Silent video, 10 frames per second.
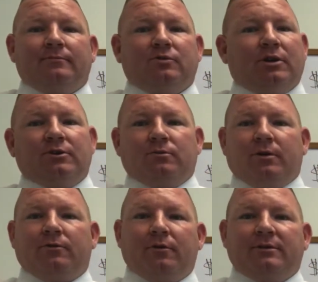so I just
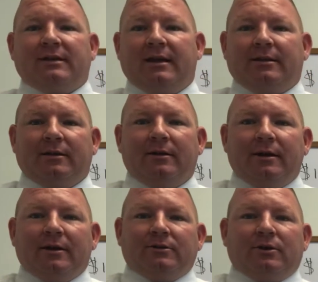want to throw this out to you.
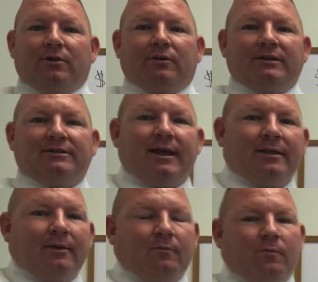So let's say
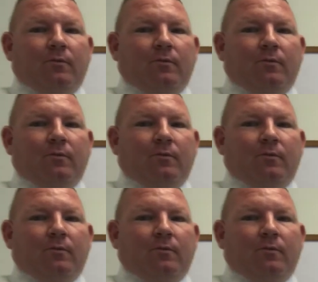that